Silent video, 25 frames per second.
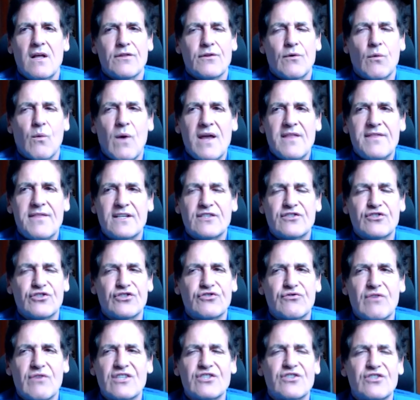way things are
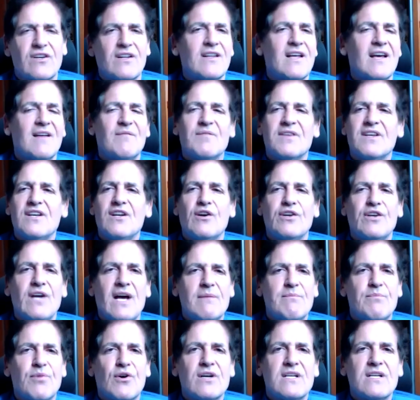structured. And then, you
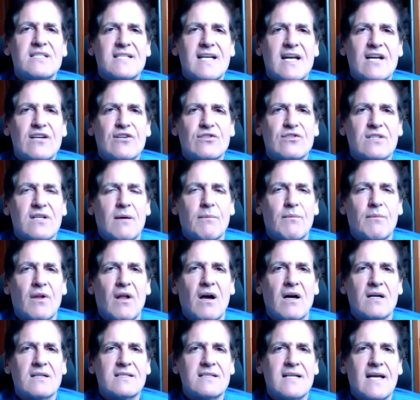had Bernie Sanders come
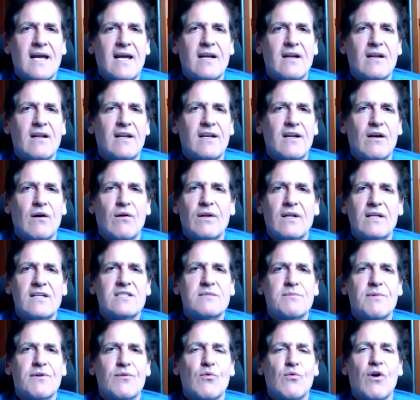along saying,
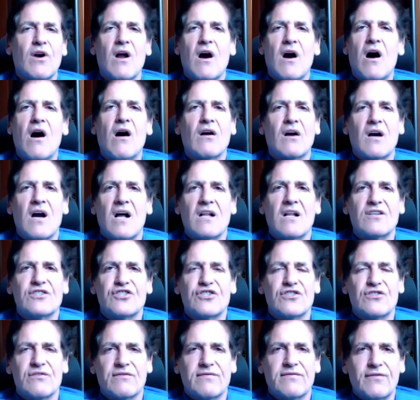Elizabeth Warren, all
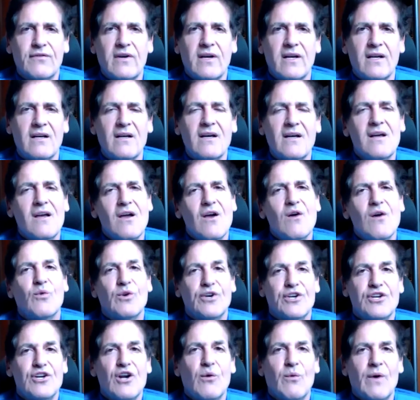colleges are free.
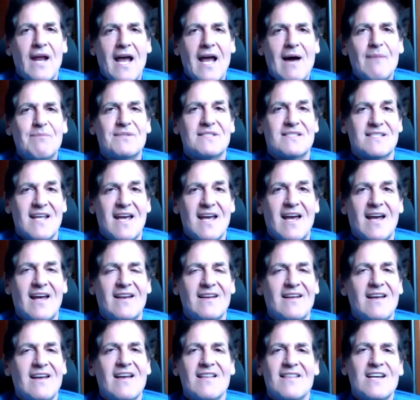Well, what happens then?
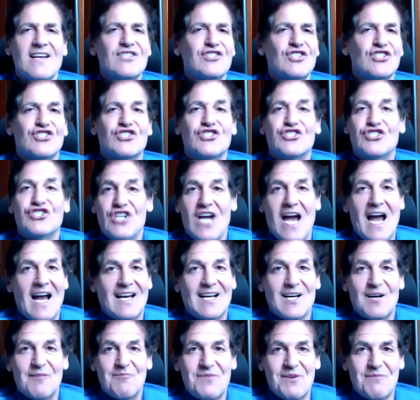They just jack
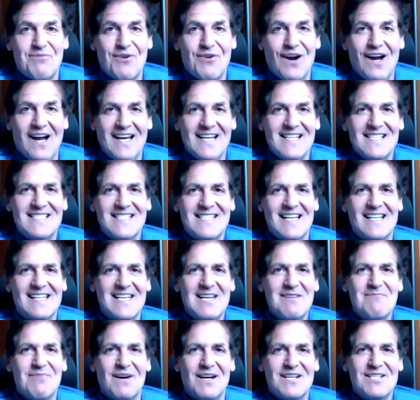up the price and
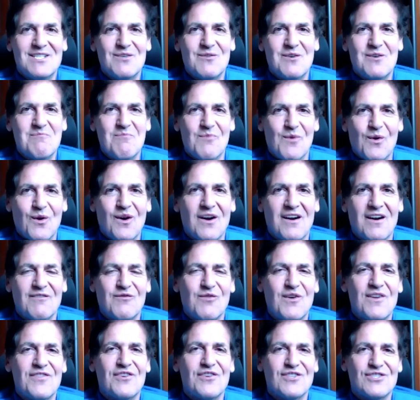keep on doing more of
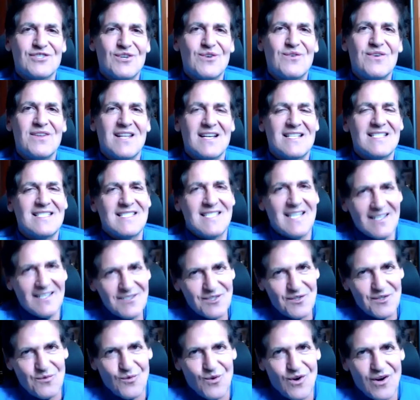what they're doing that
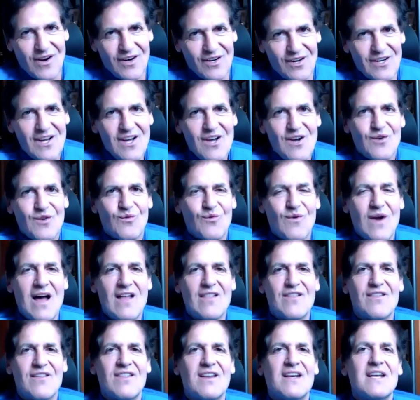doesn't work,
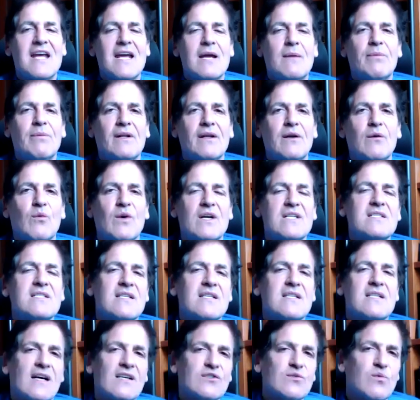rather than enabling what
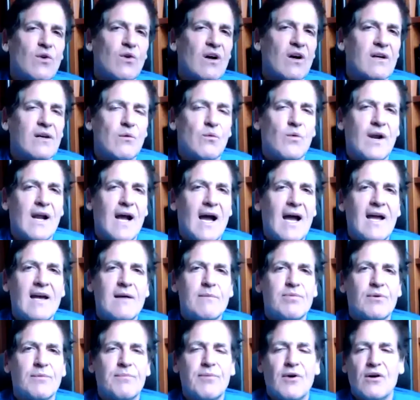does work. And what I had
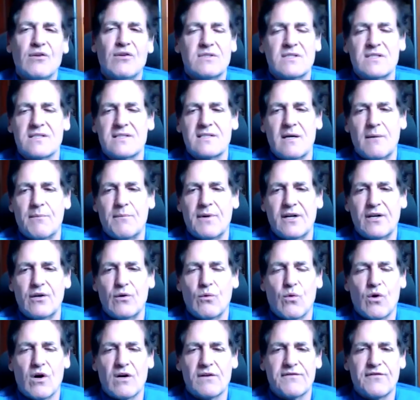proposed to somebody who
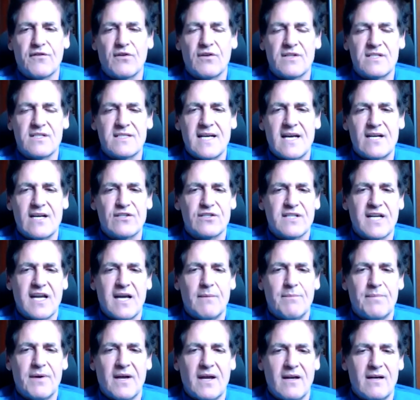worked for the Sanders
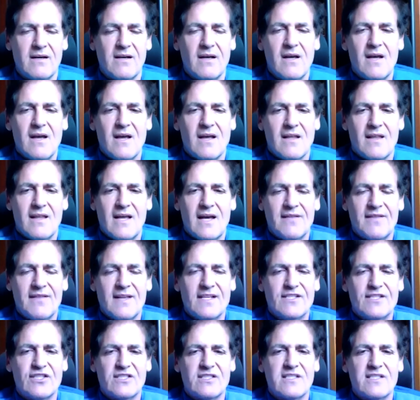campaign that they
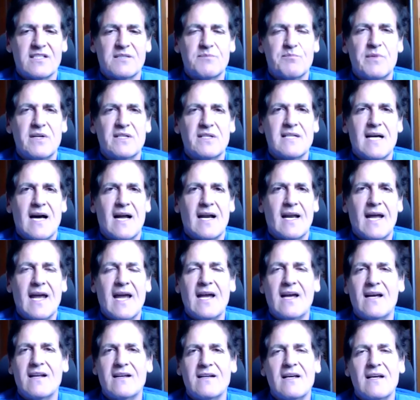just dismissed out of
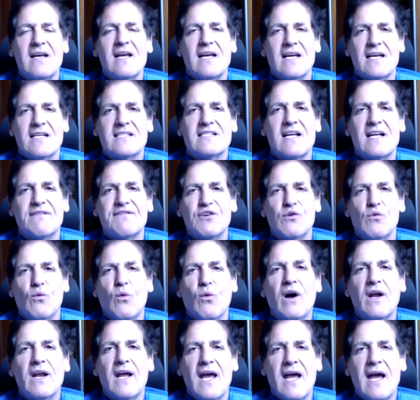hand is that if you
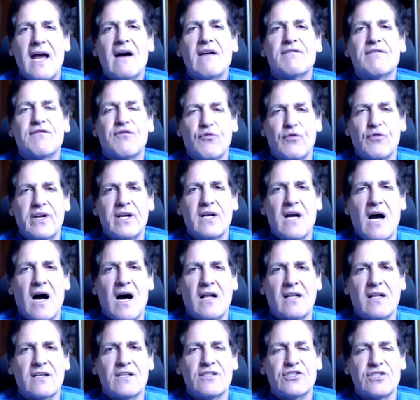want to have free
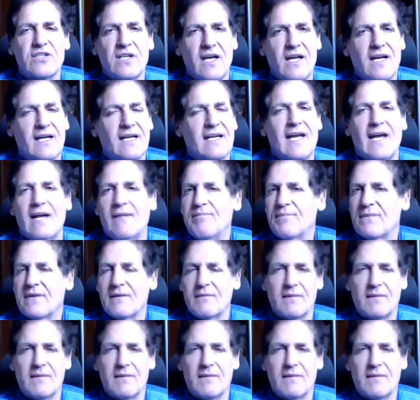college, and again,